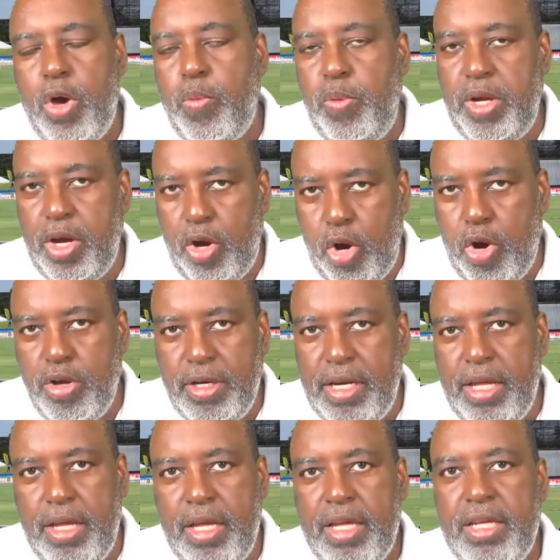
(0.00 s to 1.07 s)
where
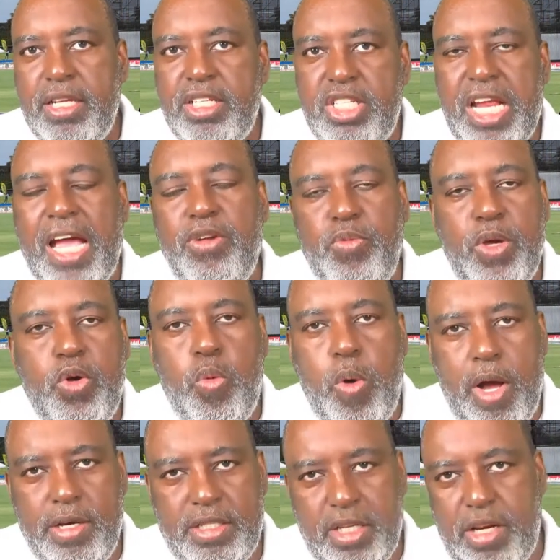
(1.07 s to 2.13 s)
only Chadwick
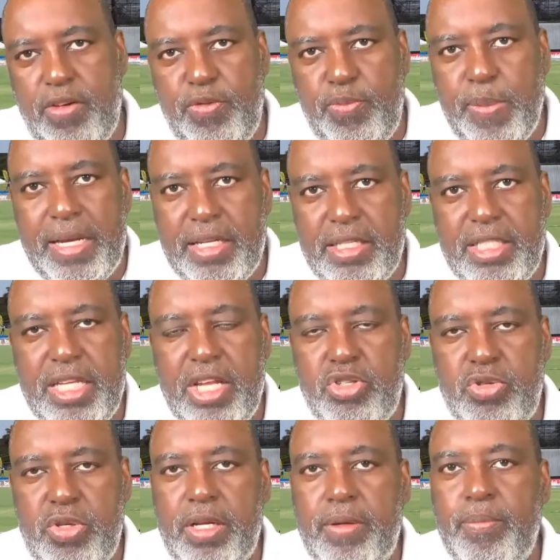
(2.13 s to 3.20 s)
Walton have made a
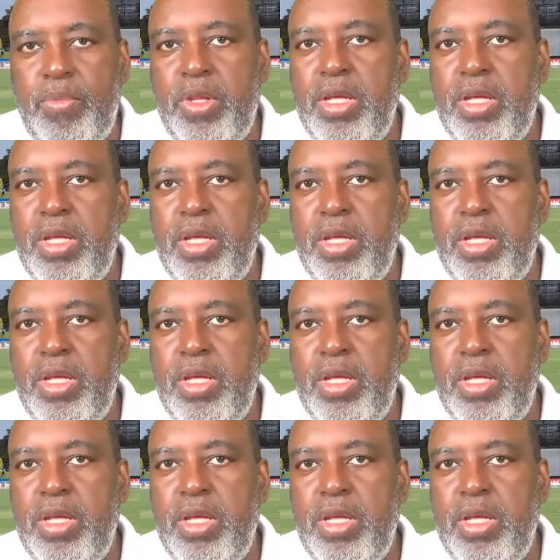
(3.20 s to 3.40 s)
century.